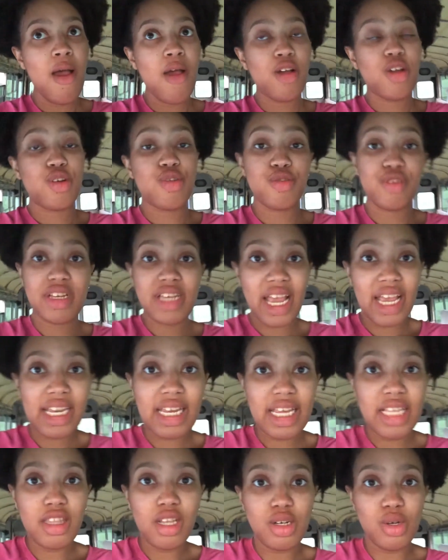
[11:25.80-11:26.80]

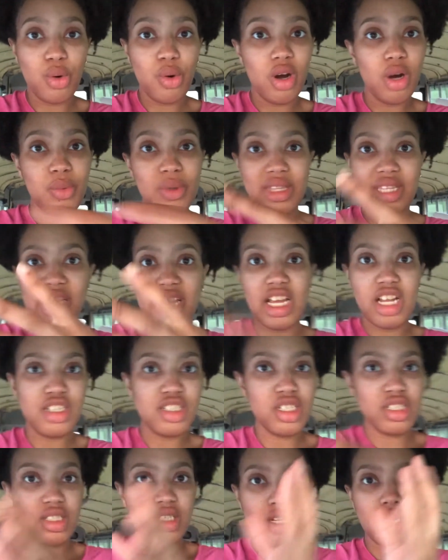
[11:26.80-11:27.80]
creating the door with the
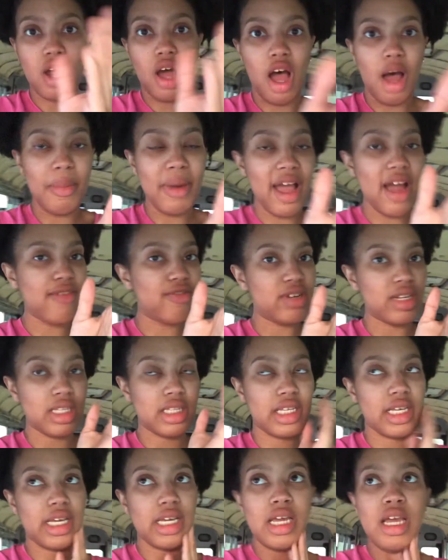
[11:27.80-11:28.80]
hinges, the knob,
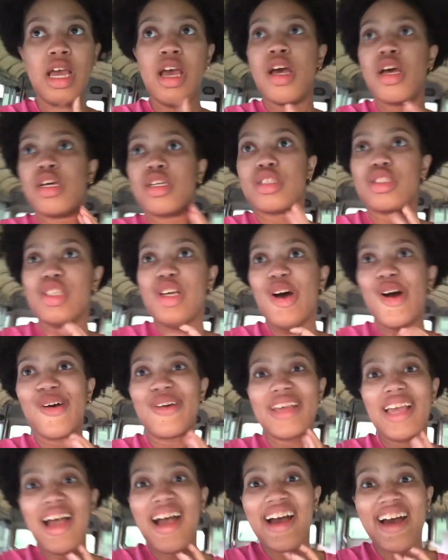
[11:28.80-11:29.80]
everything. So
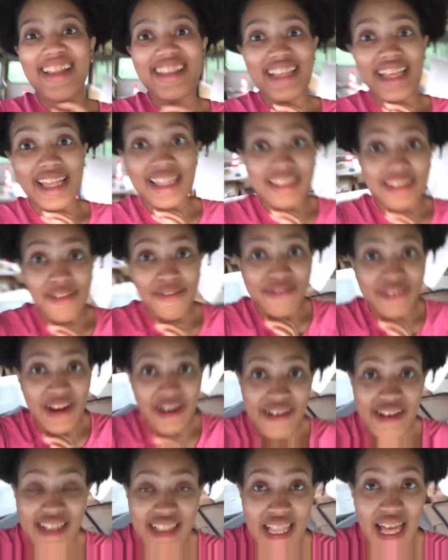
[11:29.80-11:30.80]
yeah, and then the
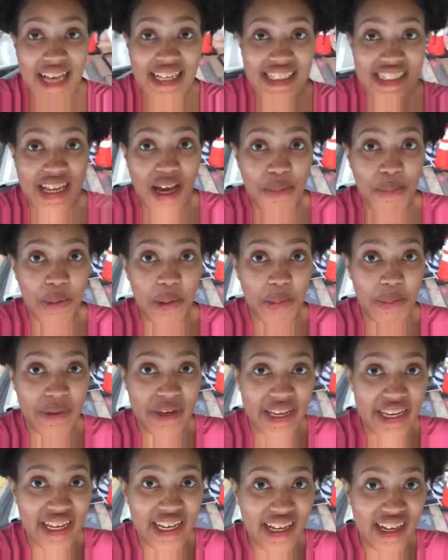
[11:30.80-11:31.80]
very last step will
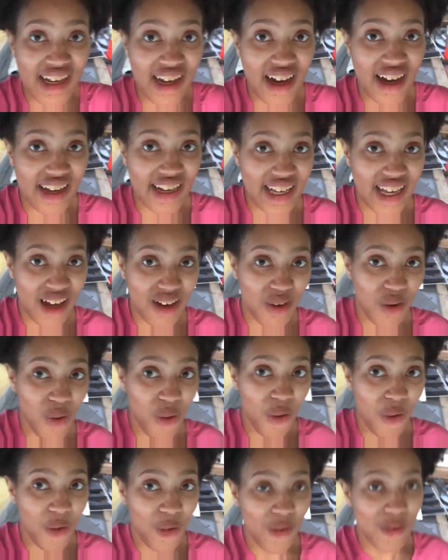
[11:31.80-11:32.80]
be cutting out a
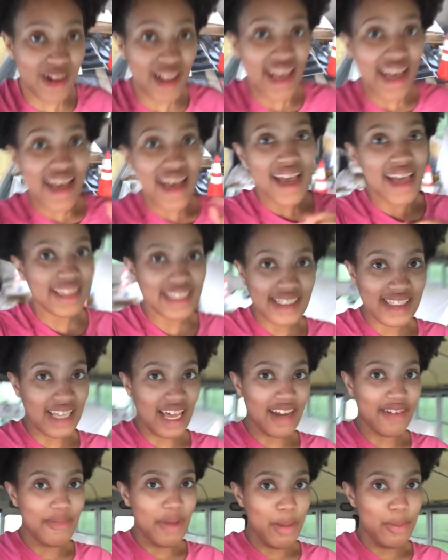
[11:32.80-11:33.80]
hole in the side
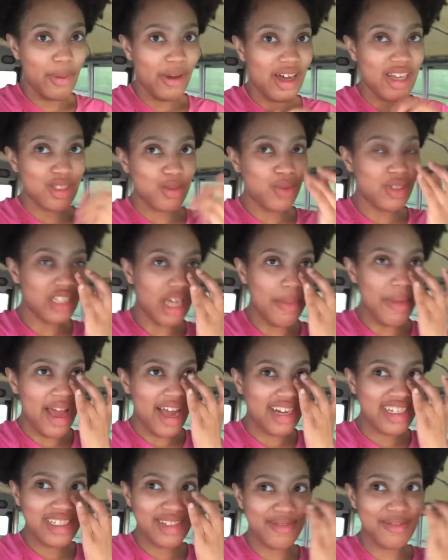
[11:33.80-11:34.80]
of my bus, which I'm
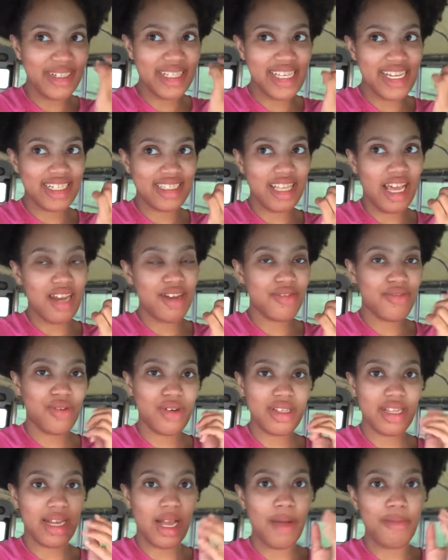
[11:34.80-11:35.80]
actually really excited for.
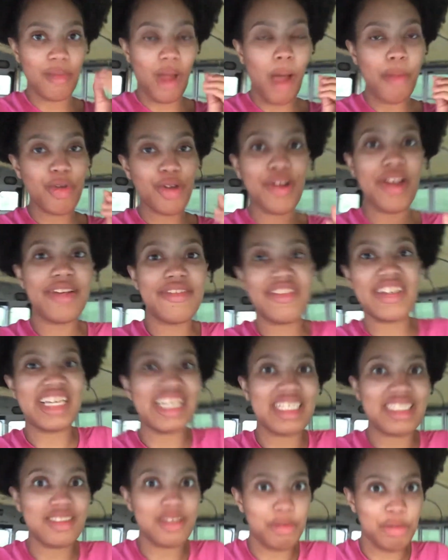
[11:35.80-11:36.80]
Like I'm craving
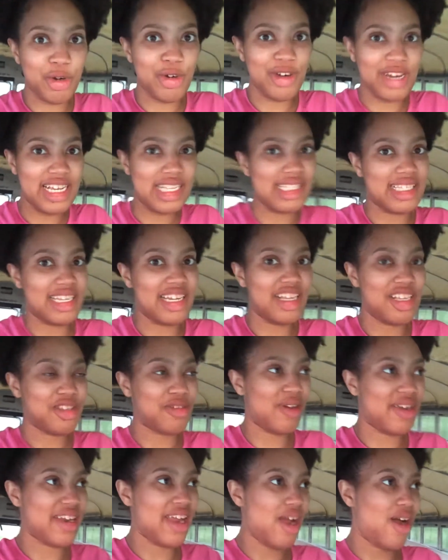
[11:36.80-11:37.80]
some craziness
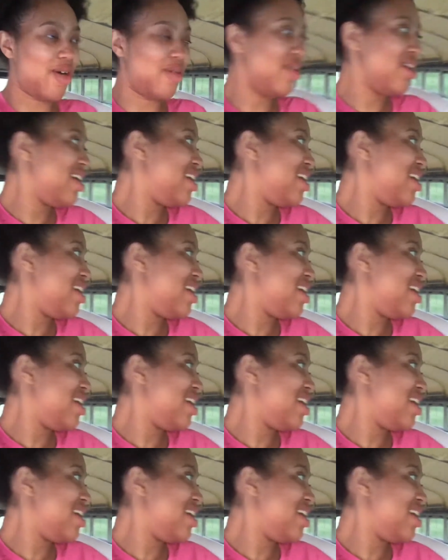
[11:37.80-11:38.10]
right now.